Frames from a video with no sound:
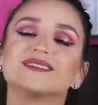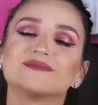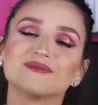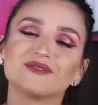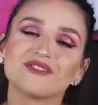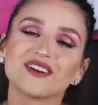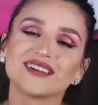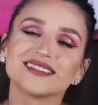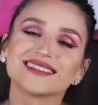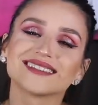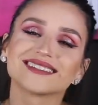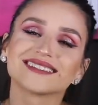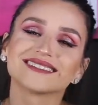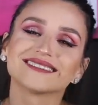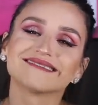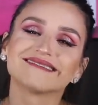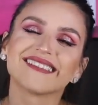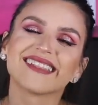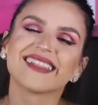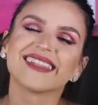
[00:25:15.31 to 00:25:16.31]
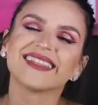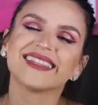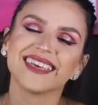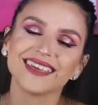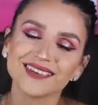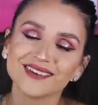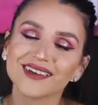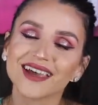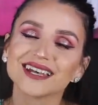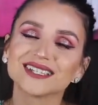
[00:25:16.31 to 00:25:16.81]
Let's be friends.
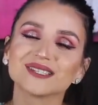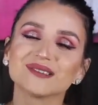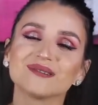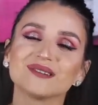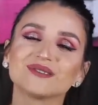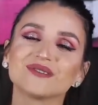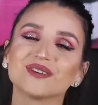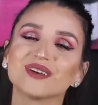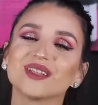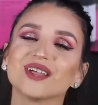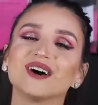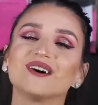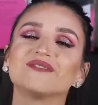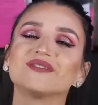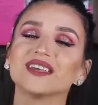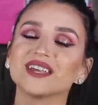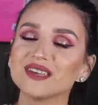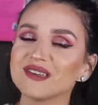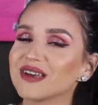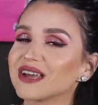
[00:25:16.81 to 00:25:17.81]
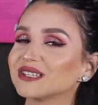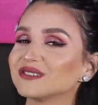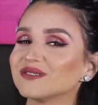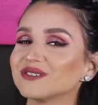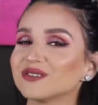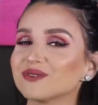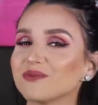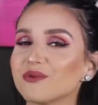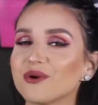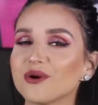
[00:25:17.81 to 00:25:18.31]
Thank you guys so much for your love. Thank you guys
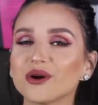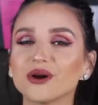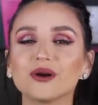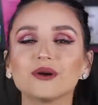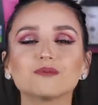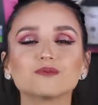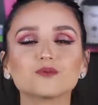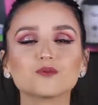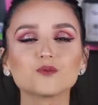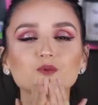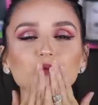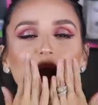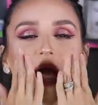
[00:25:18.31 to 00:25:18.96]
for your support.